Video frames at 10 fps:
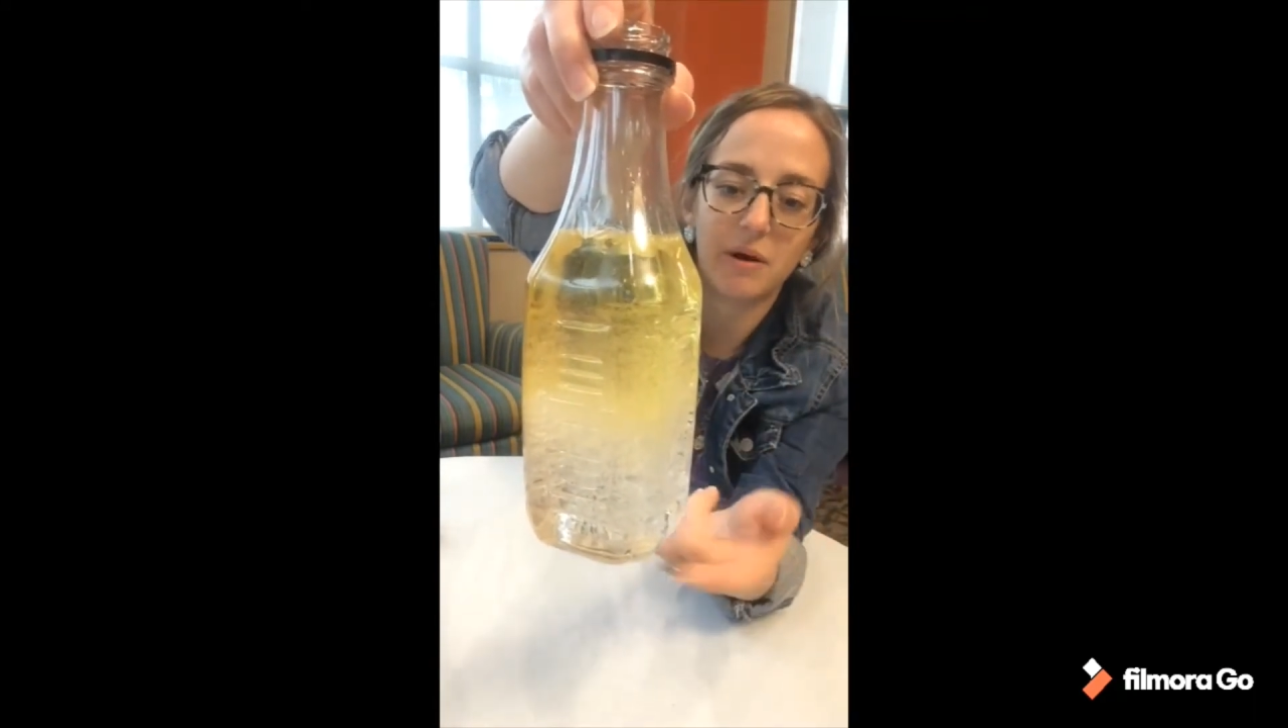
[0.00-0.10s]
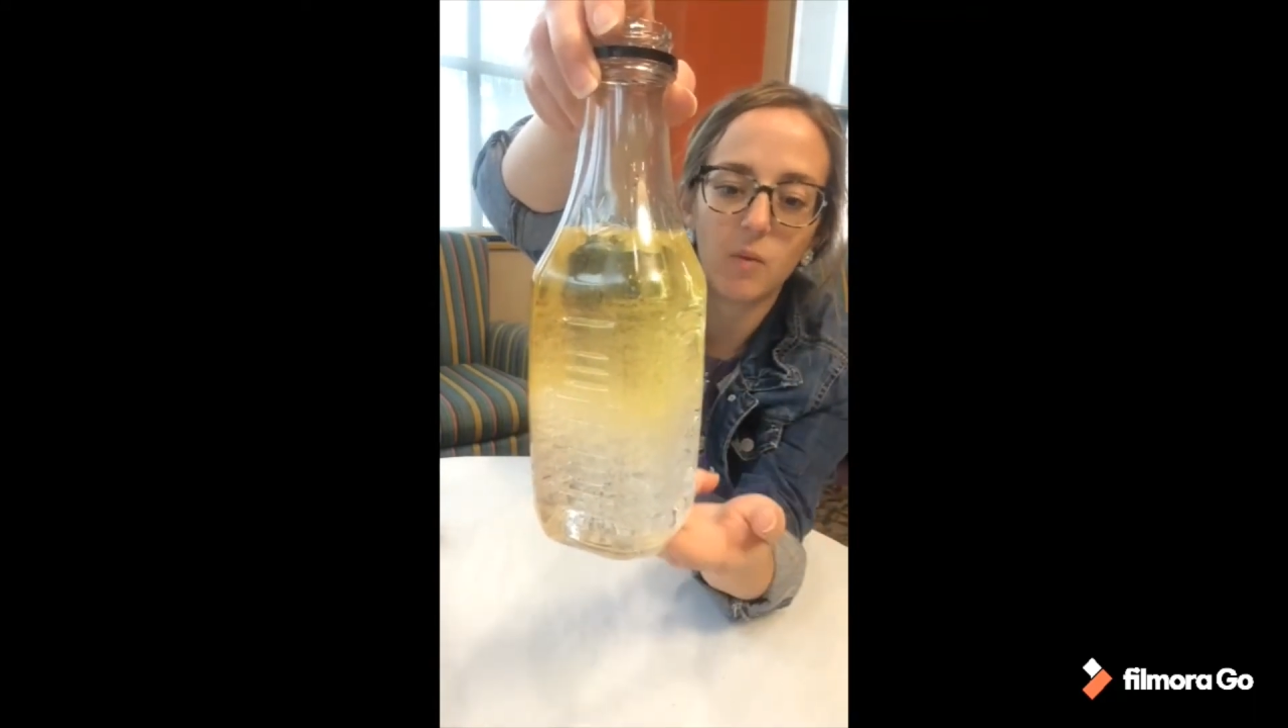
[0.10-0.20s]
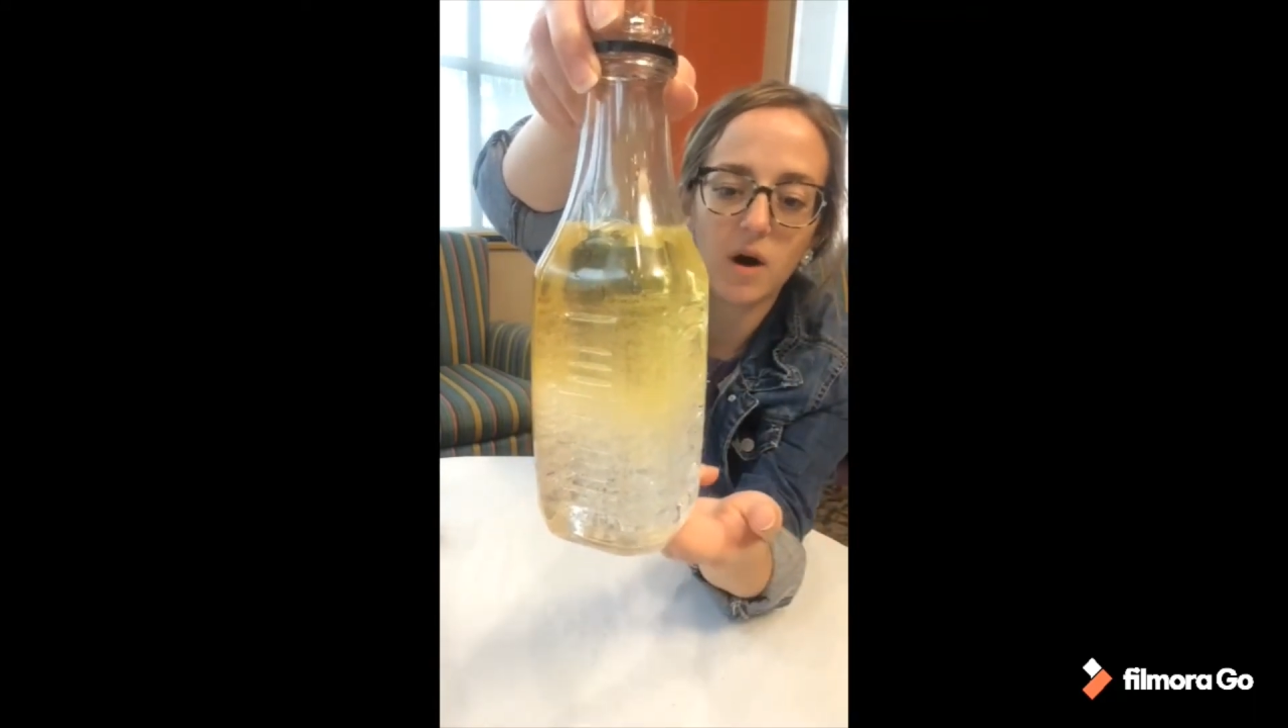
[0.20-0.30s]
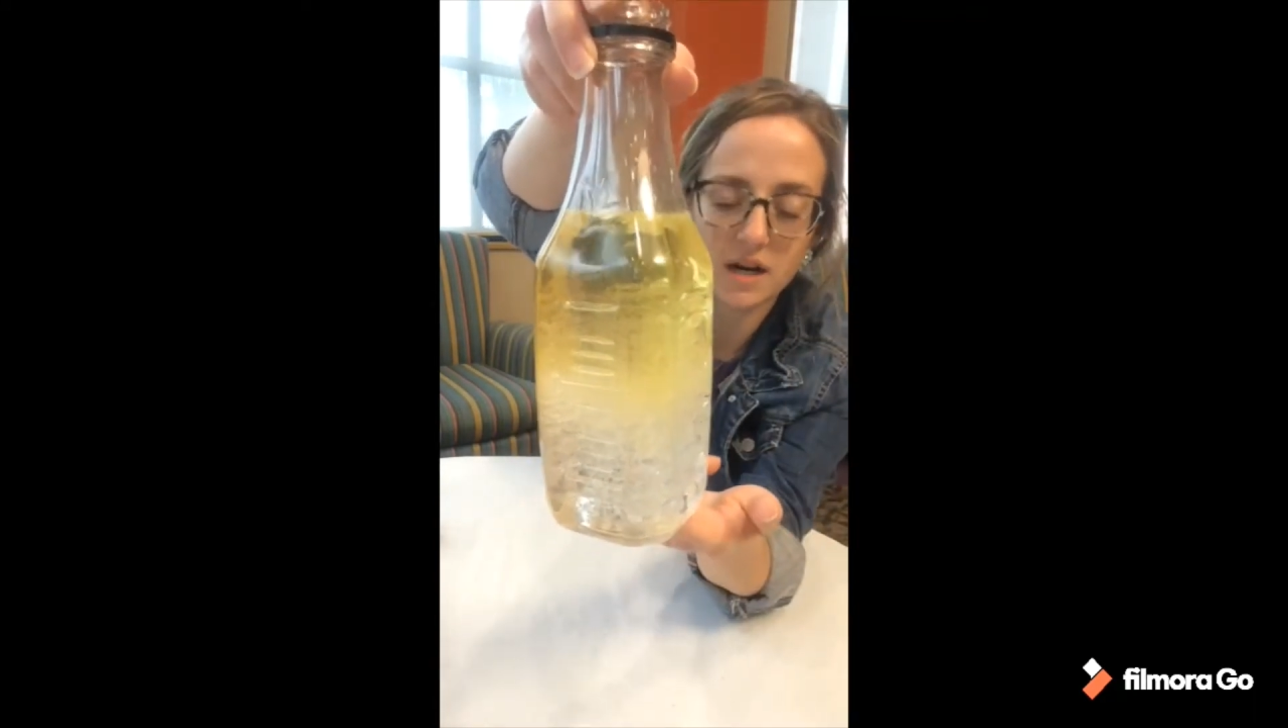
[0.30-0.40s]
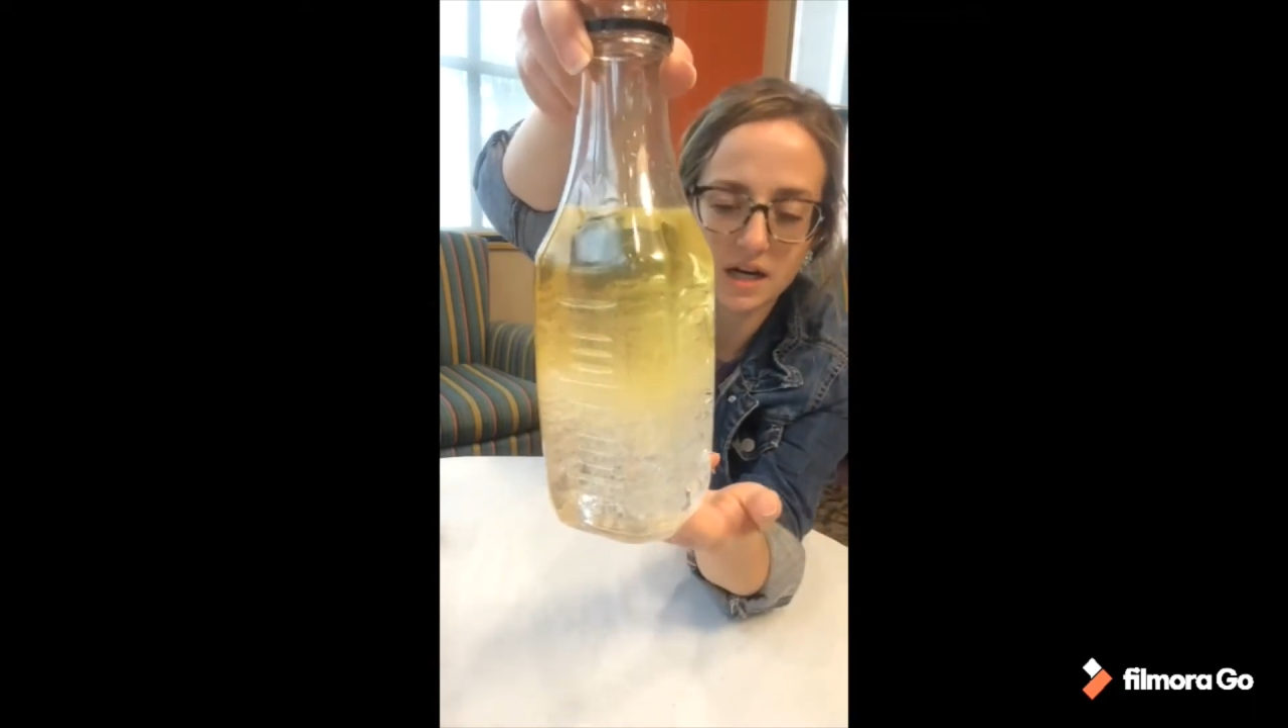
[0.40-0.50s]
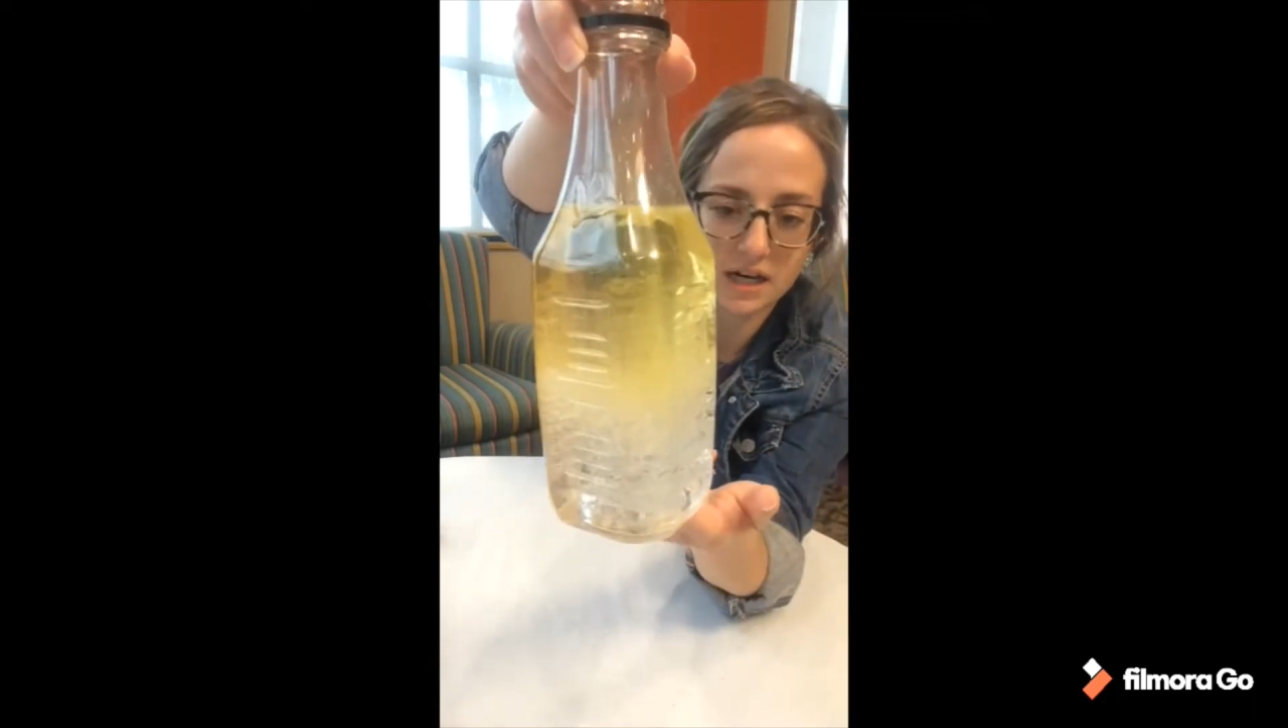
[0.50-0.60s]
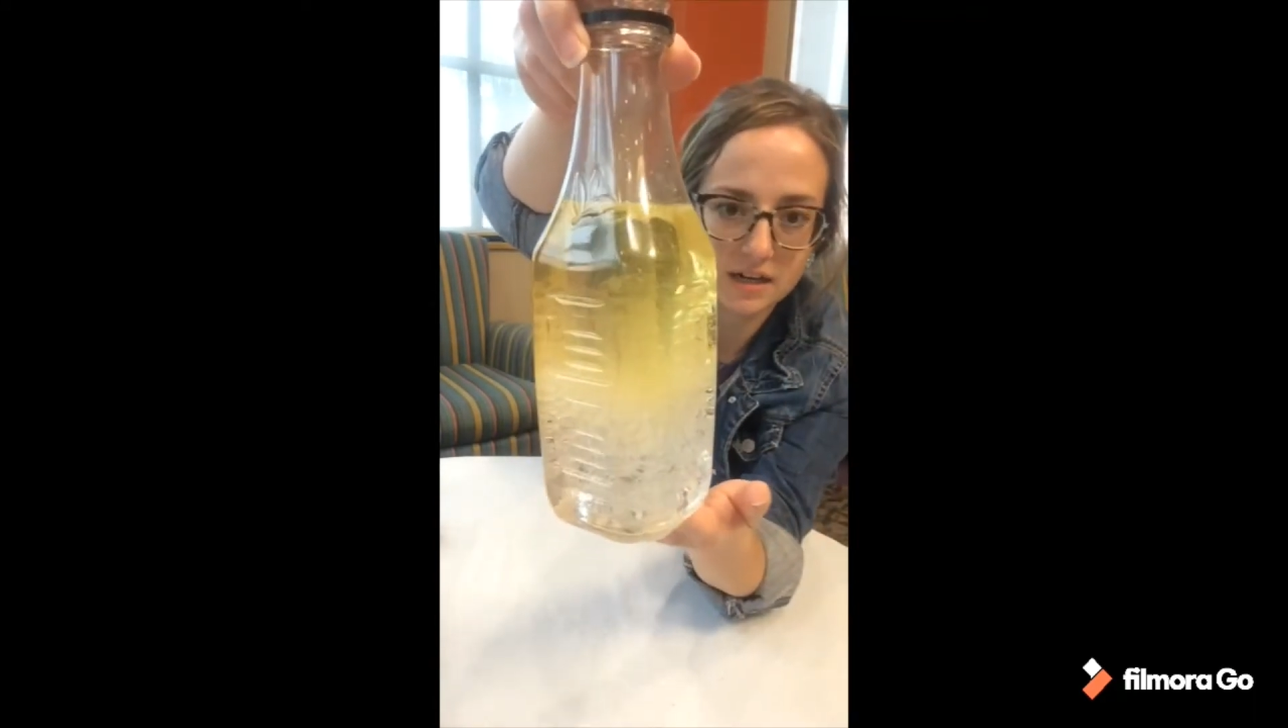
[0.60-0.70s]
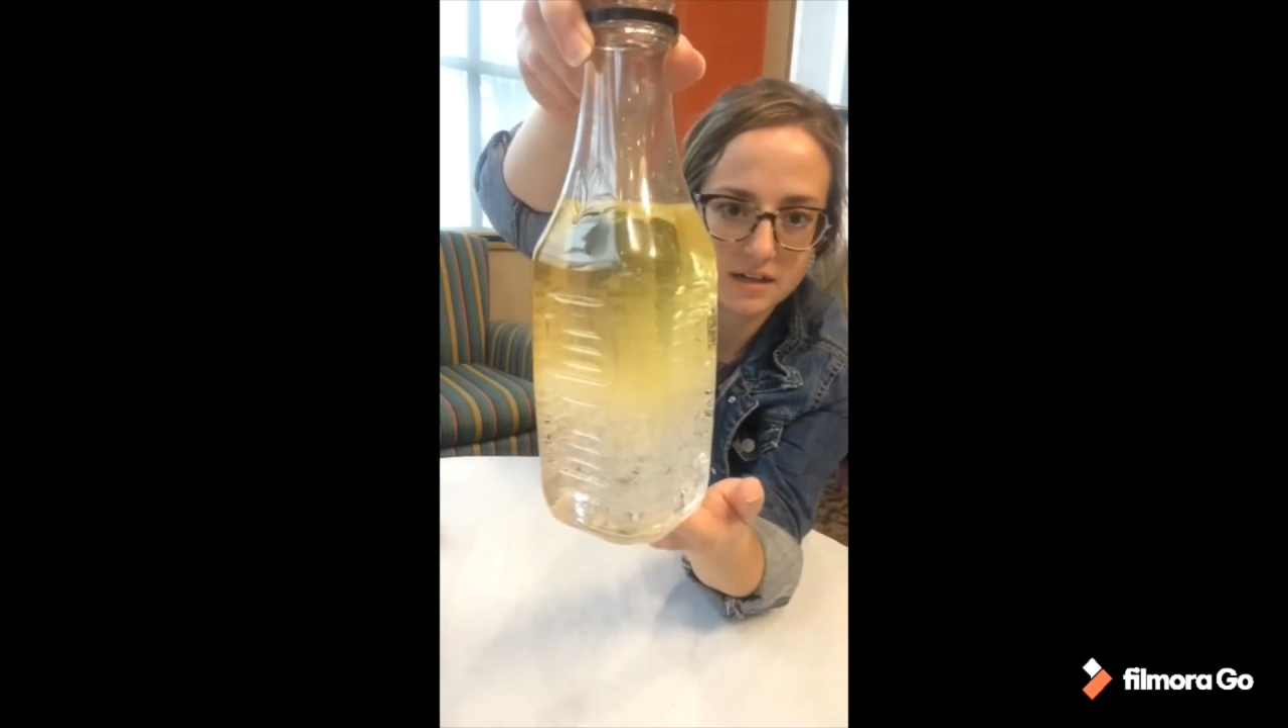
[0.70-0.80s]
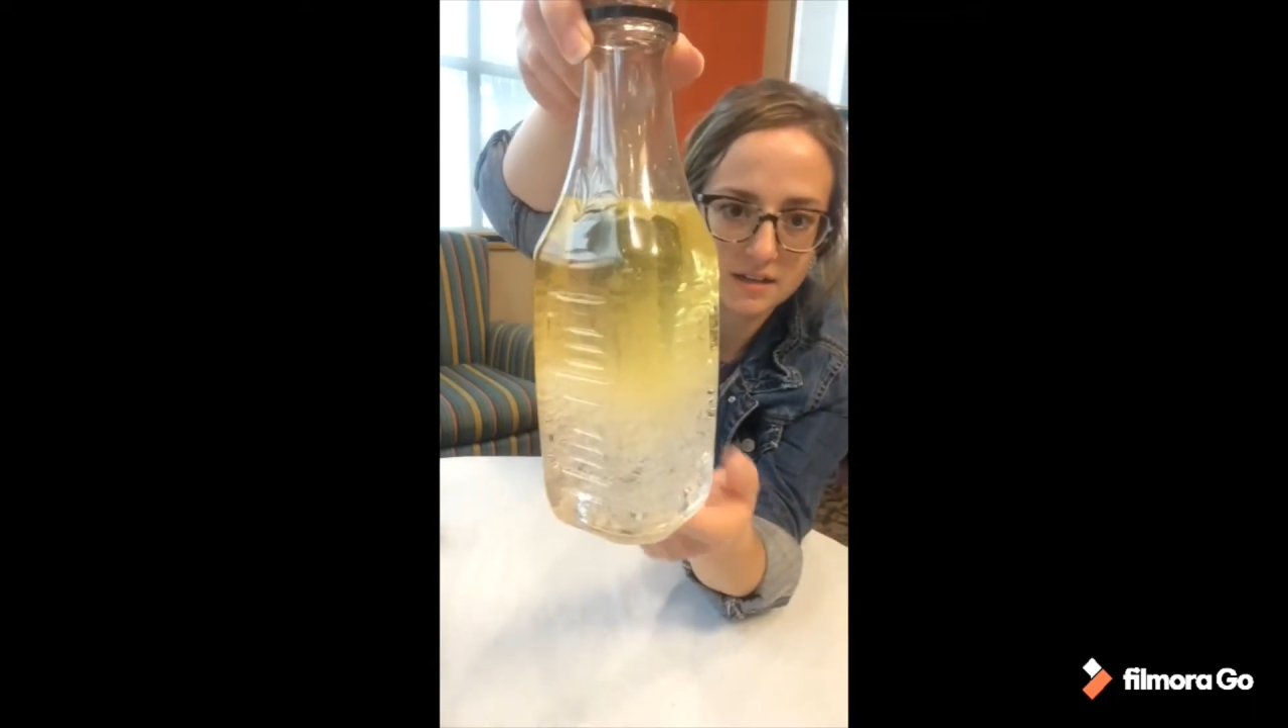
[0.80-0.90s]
water